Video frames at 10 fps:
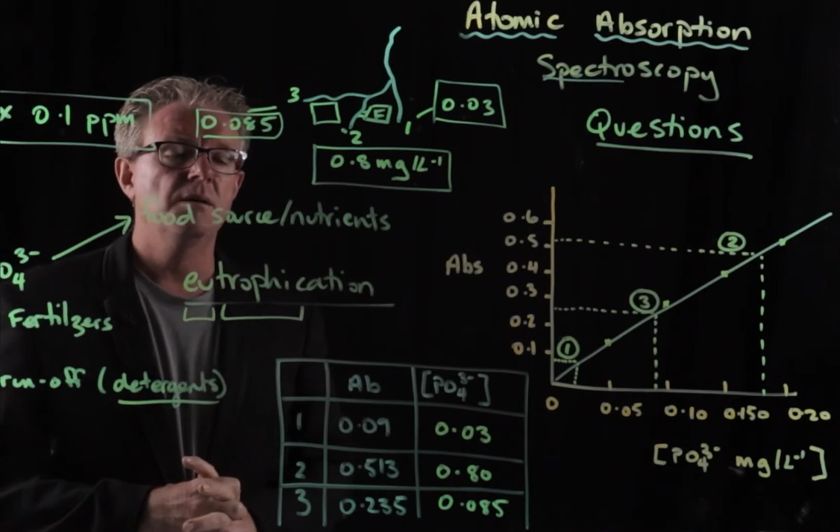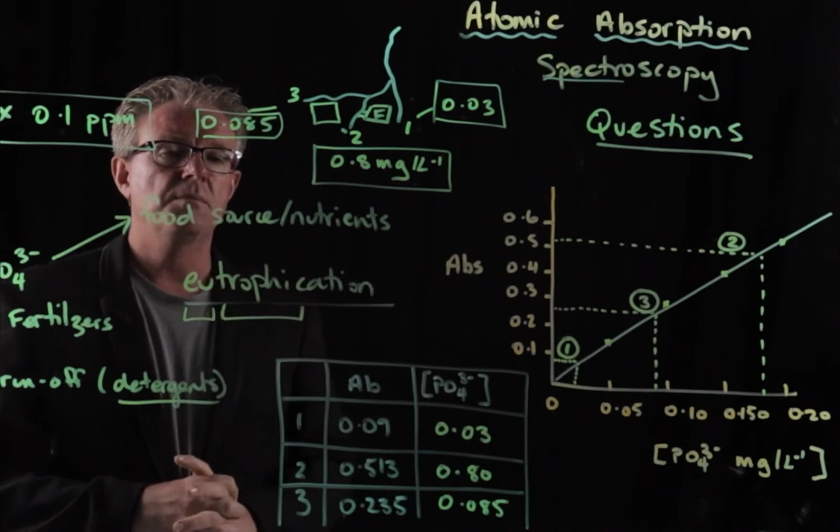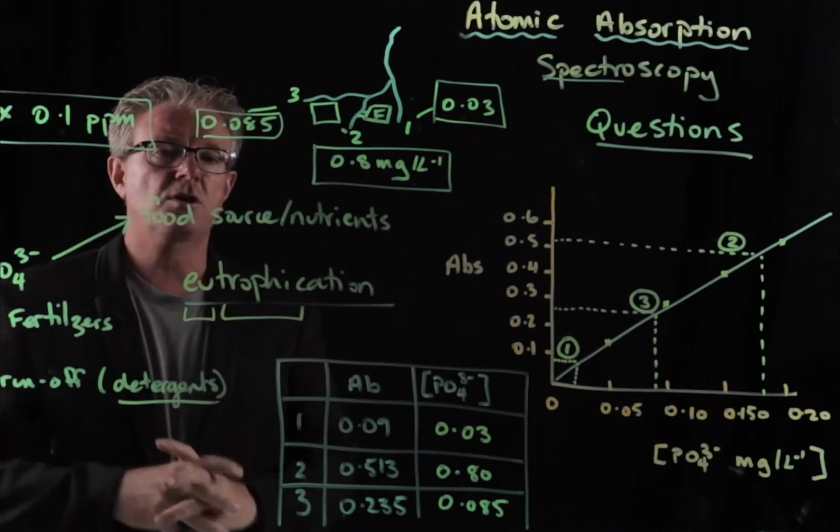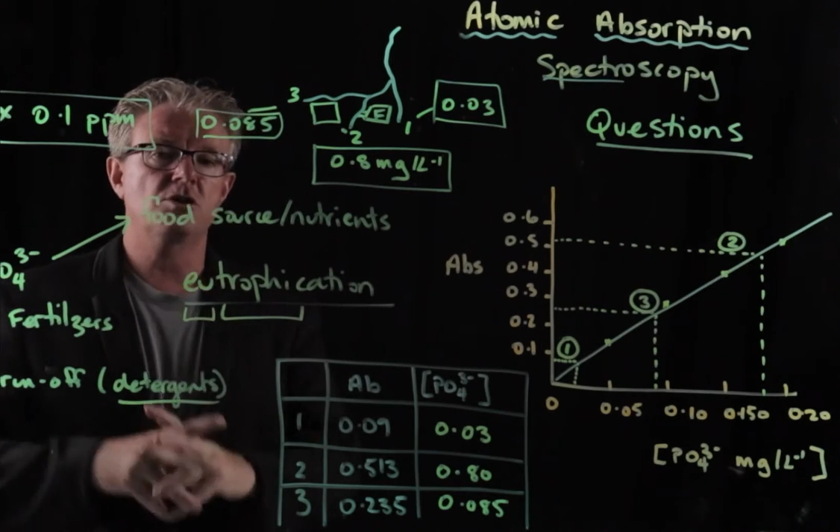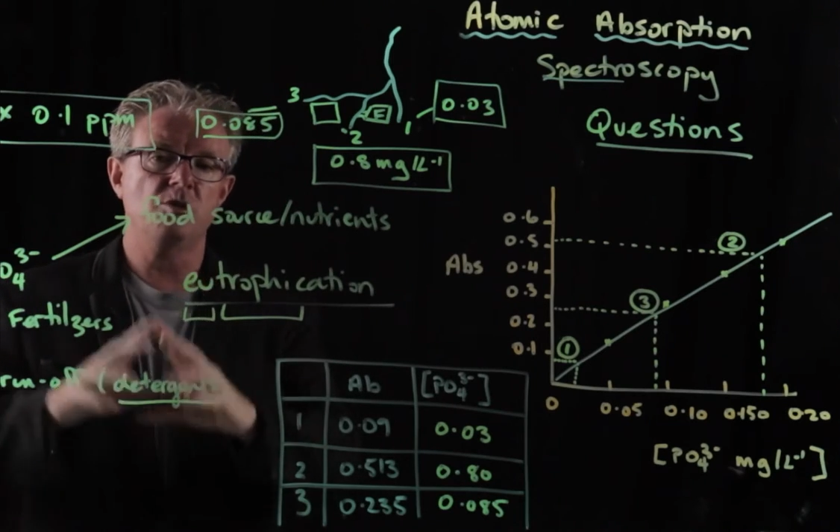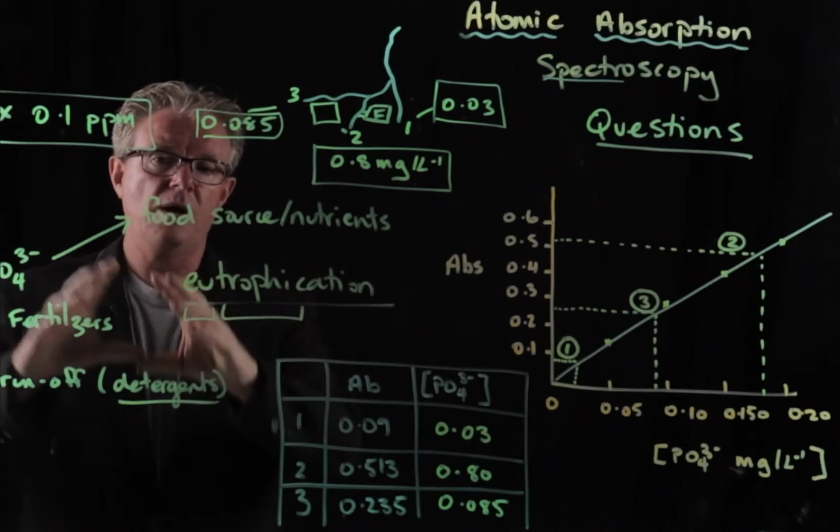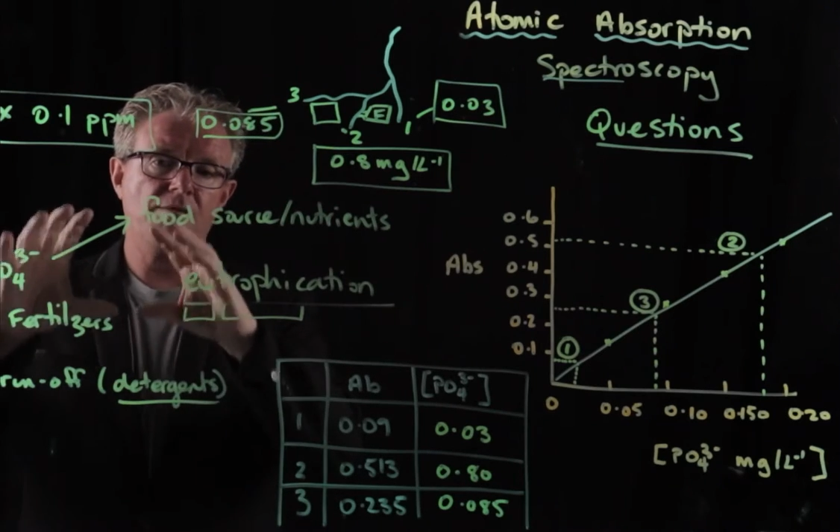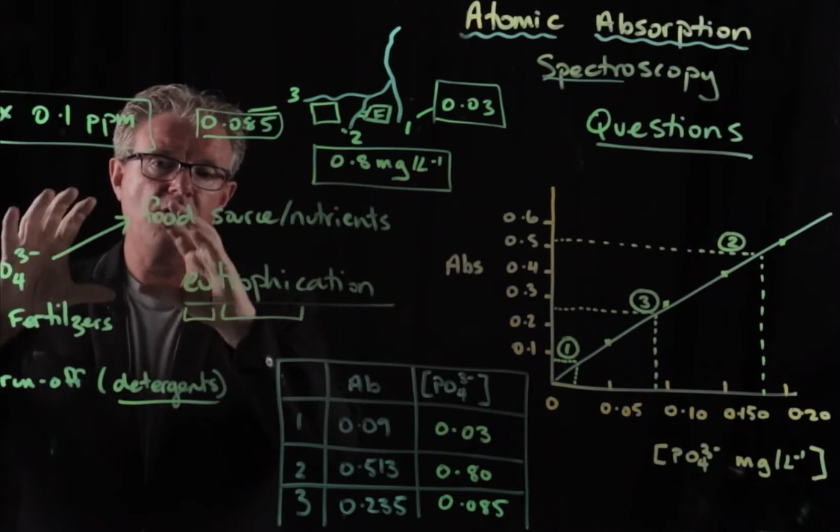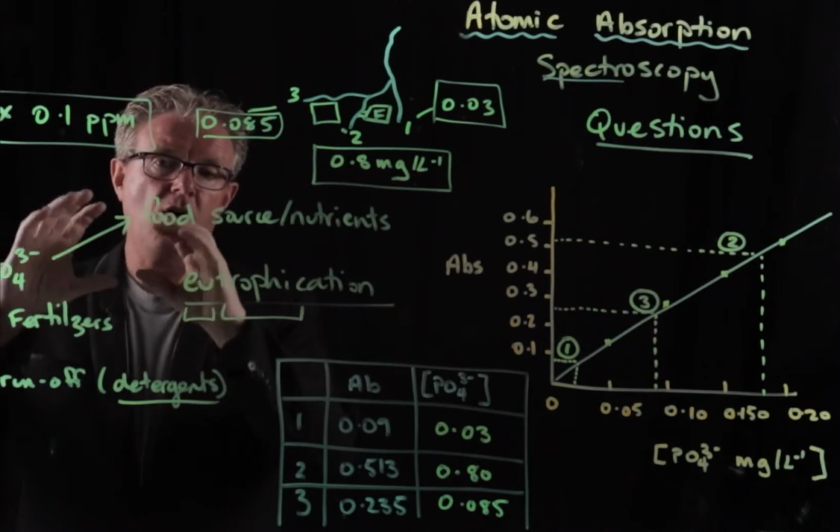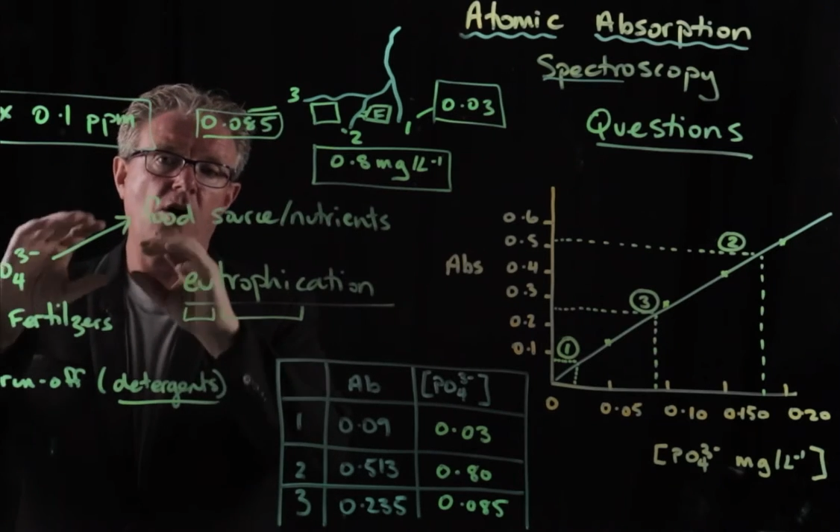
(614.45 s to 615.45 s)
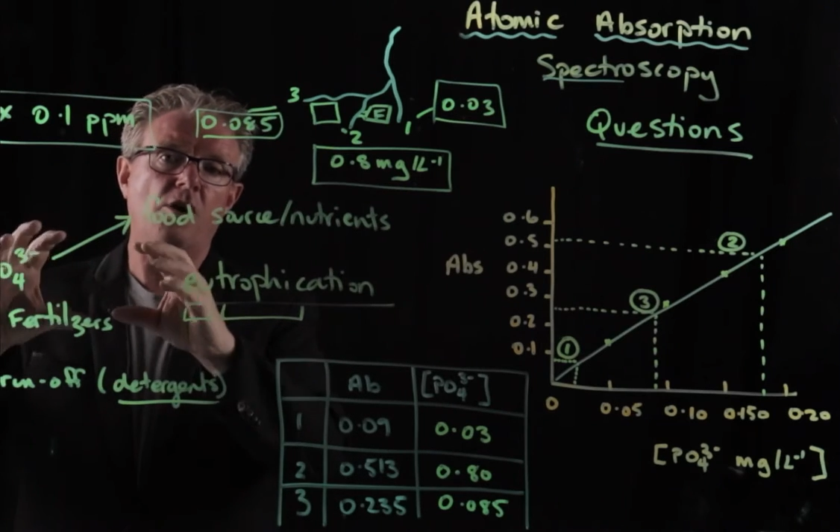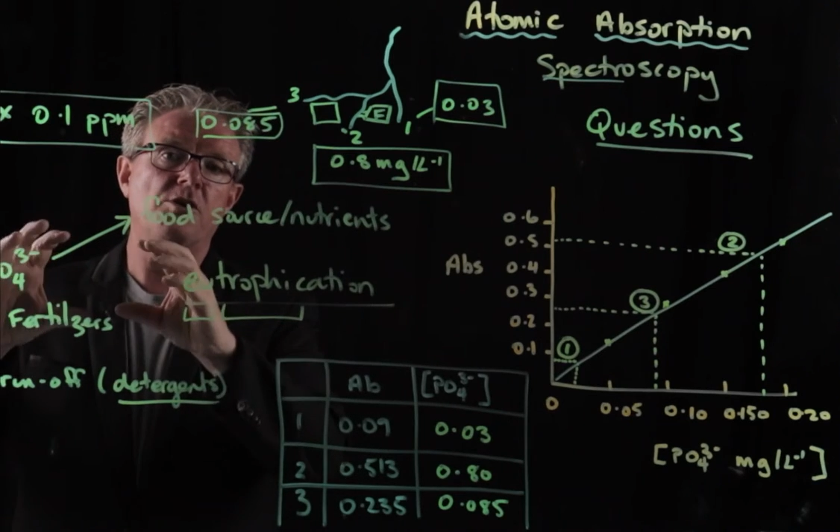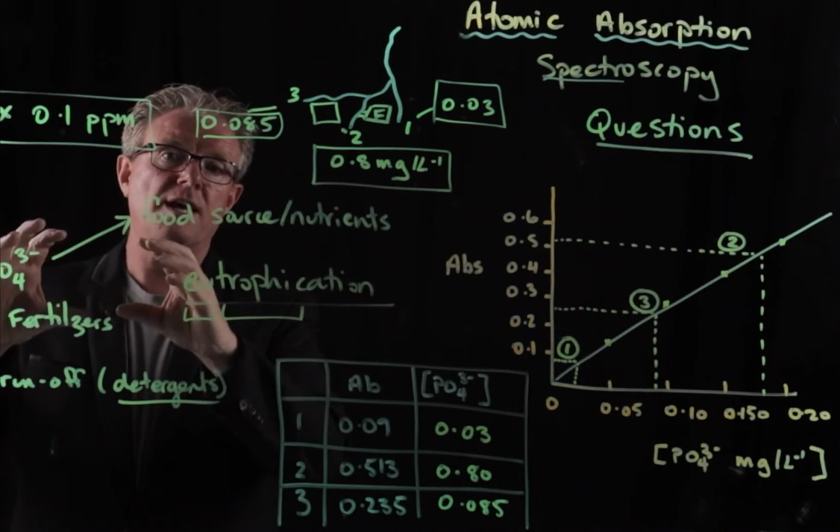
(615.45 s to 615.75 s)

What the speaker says: because you have a hollow